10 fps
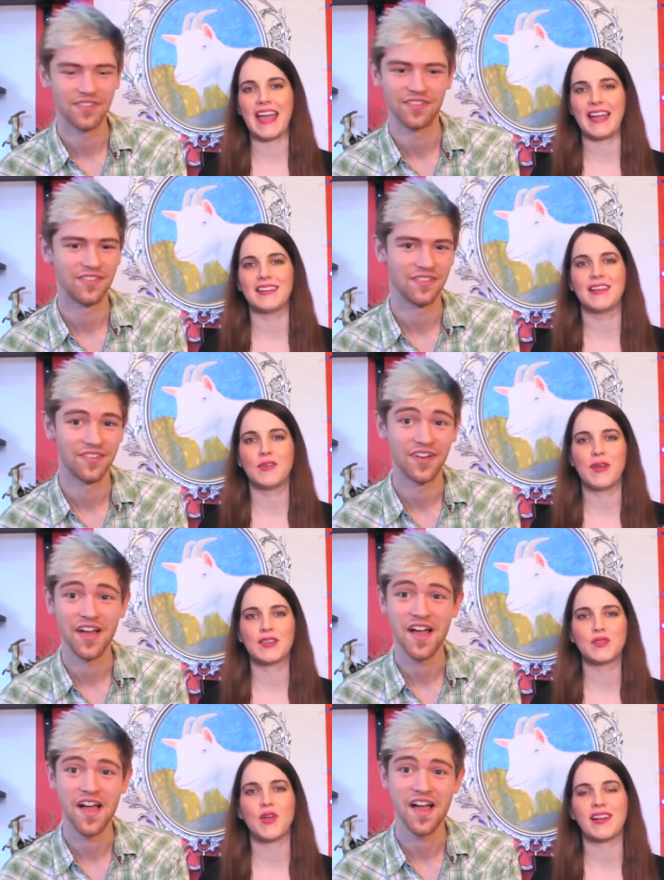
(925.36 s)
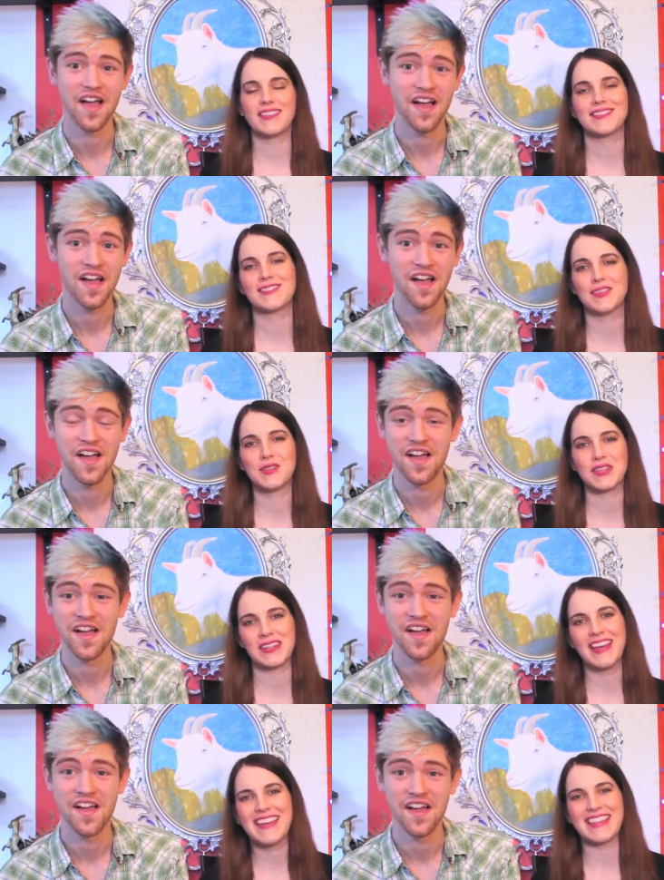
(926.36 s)
Speaker 1: and restaurant
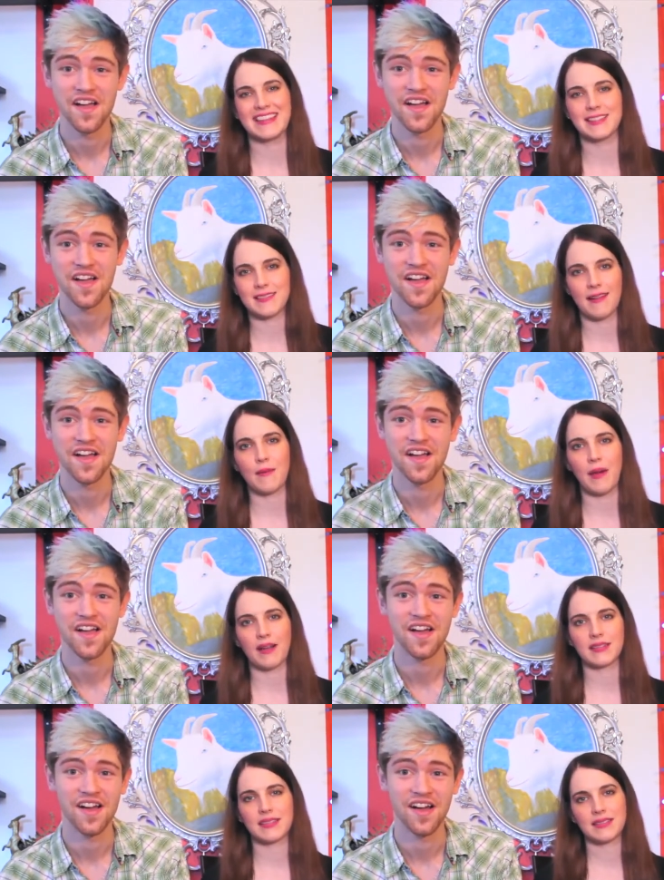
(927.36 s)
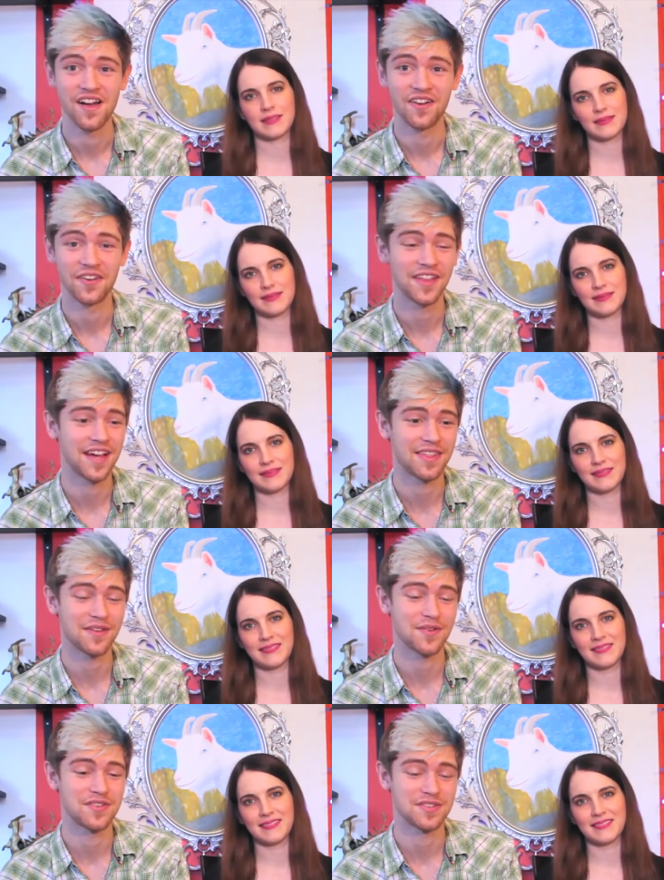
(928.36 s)
institution that is Starbucks.
Speaker 2: Really? I
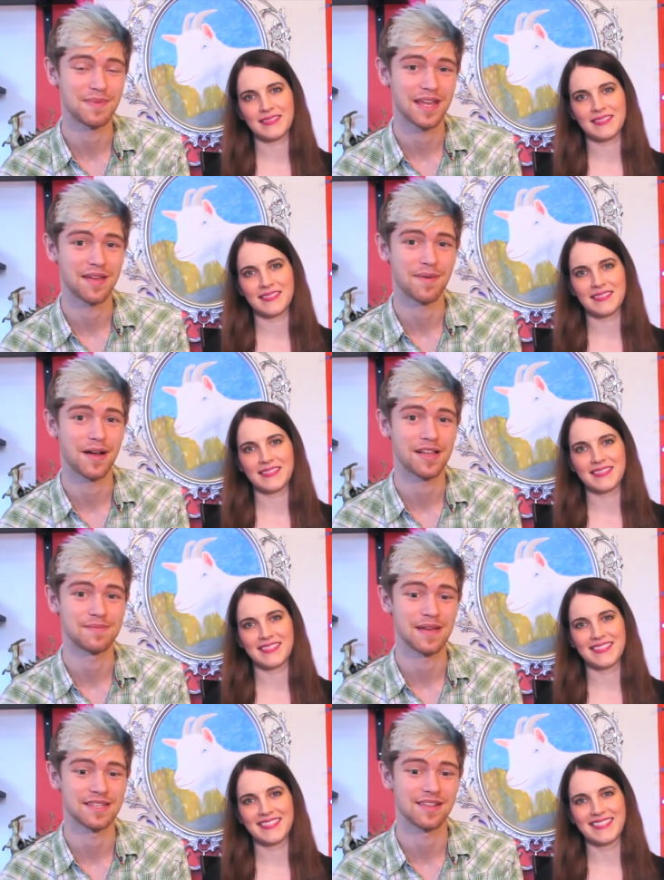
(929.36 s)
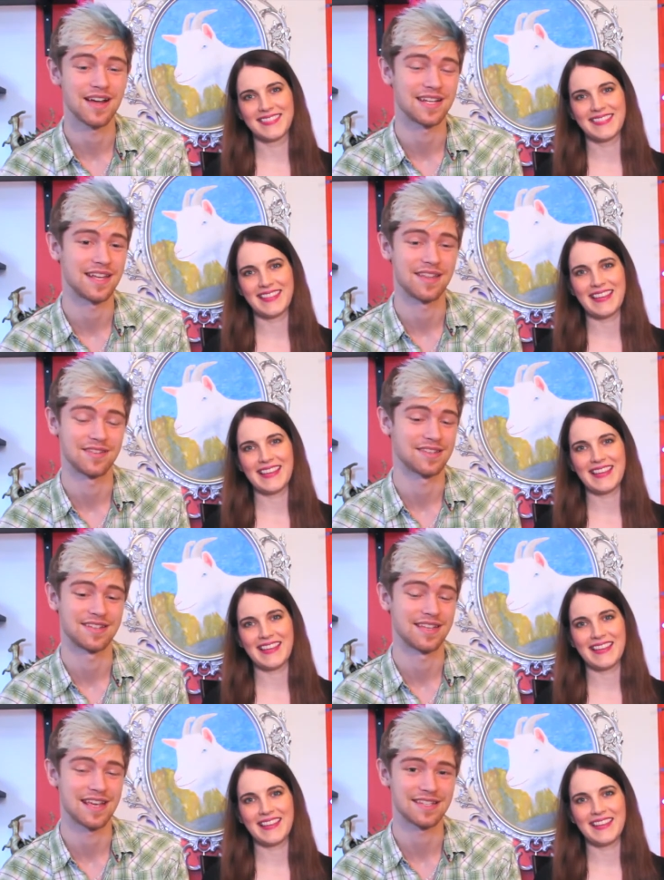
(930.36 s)
thought we were just making a pumpkin spice latte that is
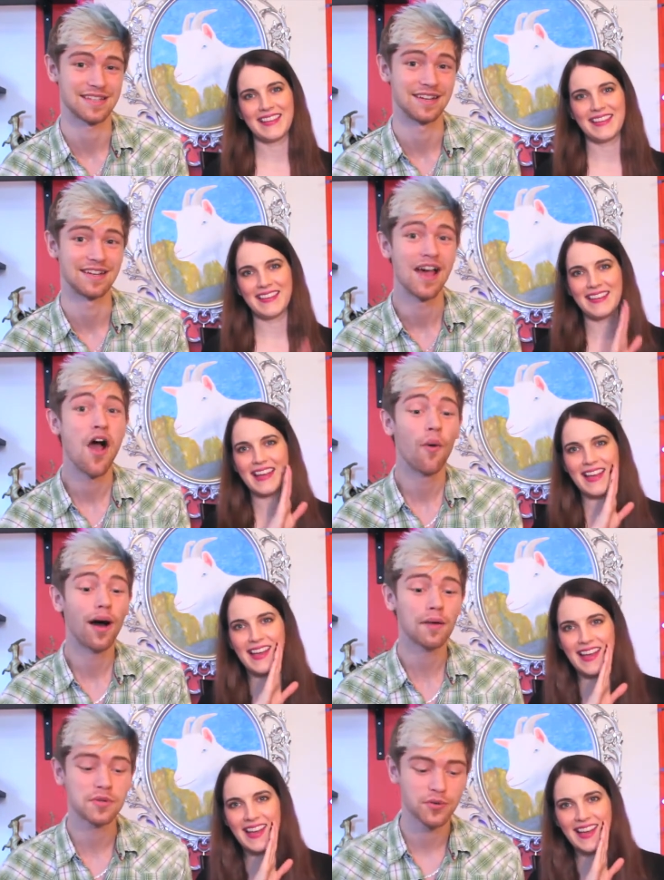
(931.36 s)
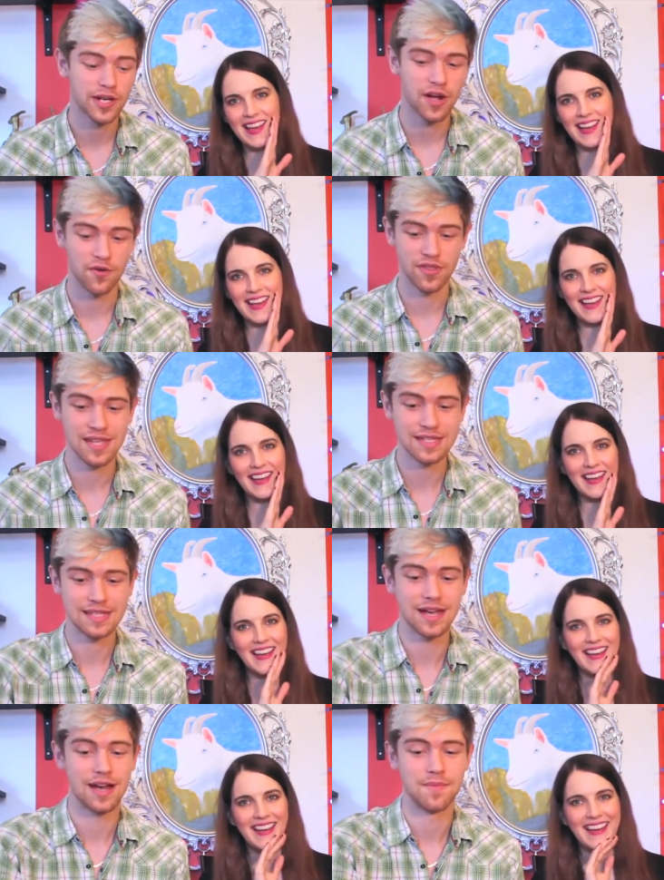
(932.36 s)
going to taste good. Welcome to Regoat This.